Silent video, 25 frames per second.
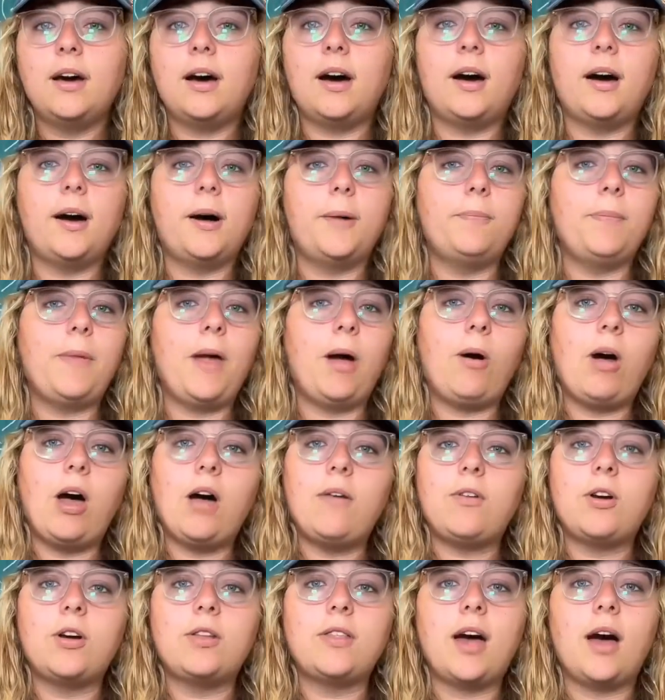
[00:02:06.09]

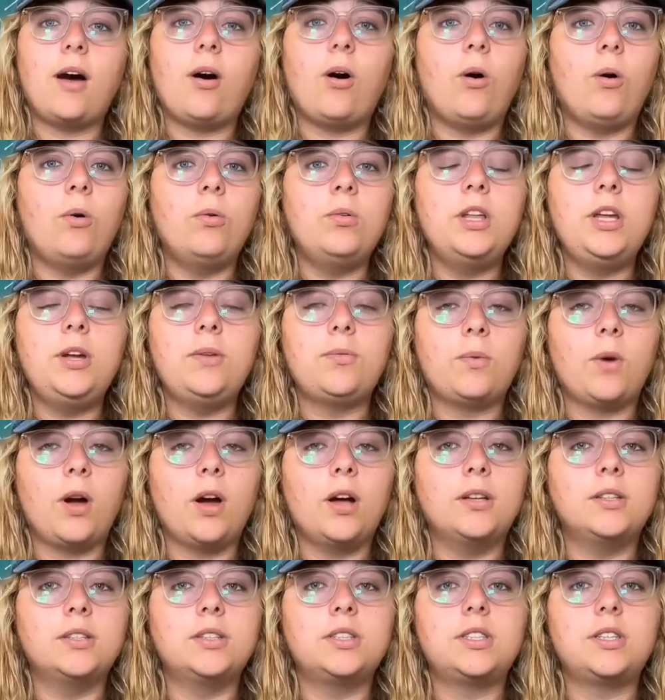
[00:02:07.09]
However, that only
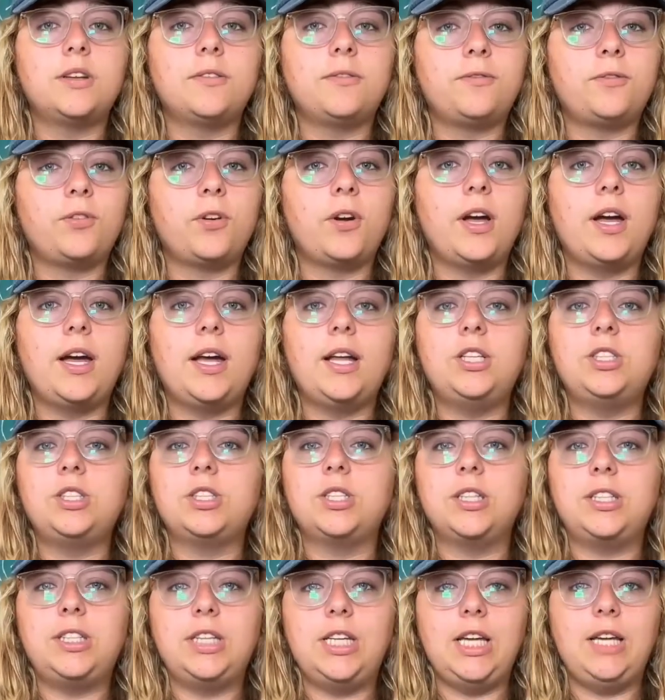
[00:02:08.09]
runs the fridge,
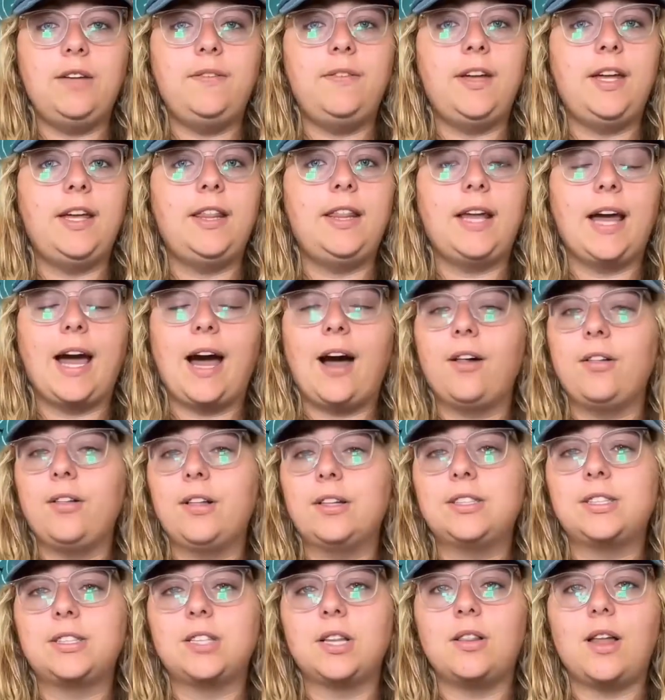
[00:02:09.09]
the TV, the
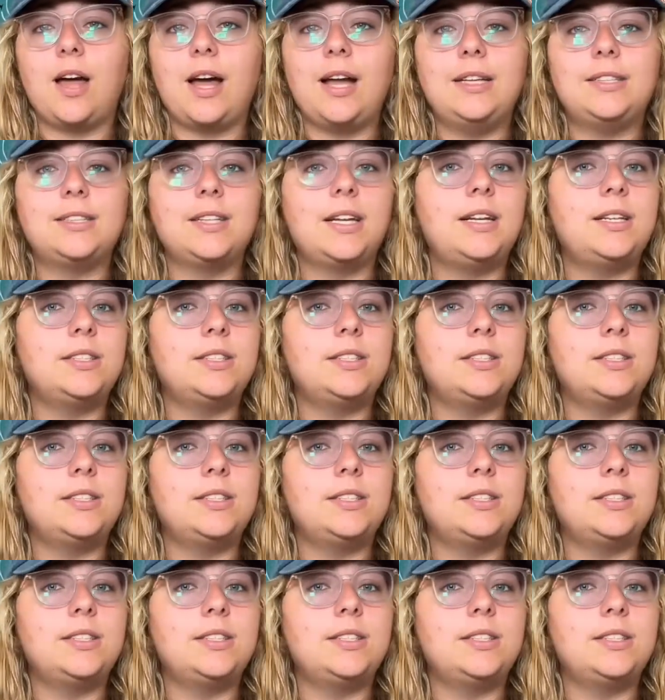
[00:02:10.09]
outlets, the lights.